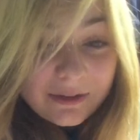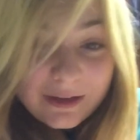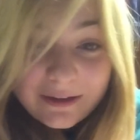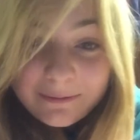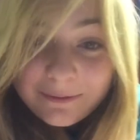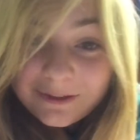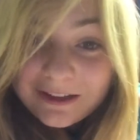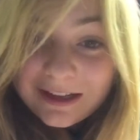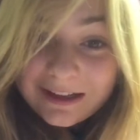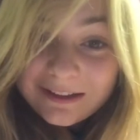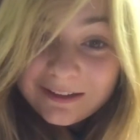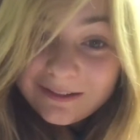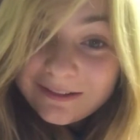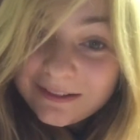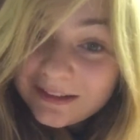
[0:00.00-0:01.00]
sophomore in high
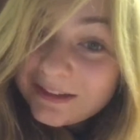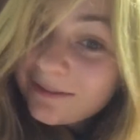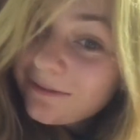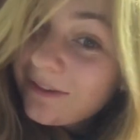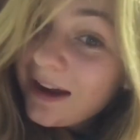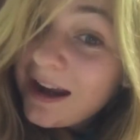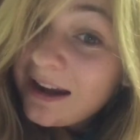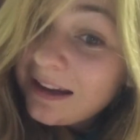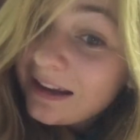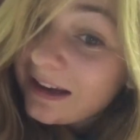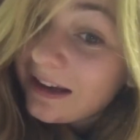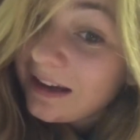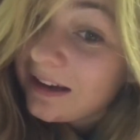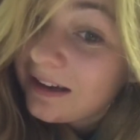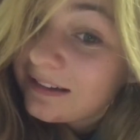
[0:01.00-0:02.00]
school, it's
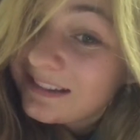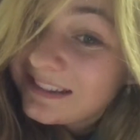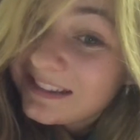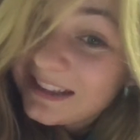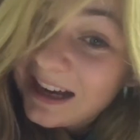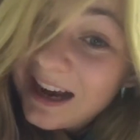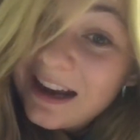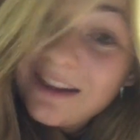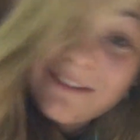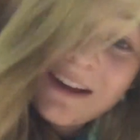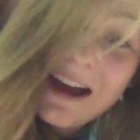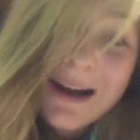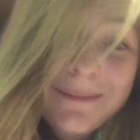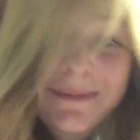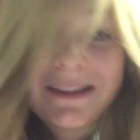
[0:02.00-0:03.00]
finally kind of
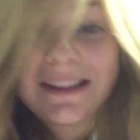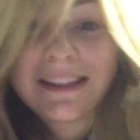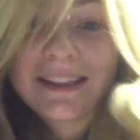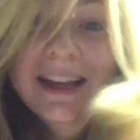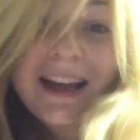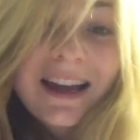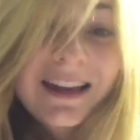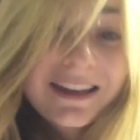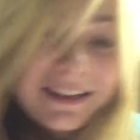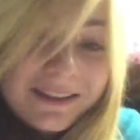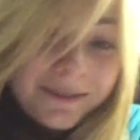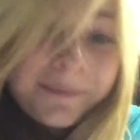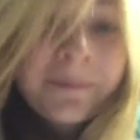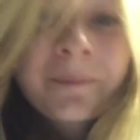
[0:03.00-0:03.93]
happening, kind of.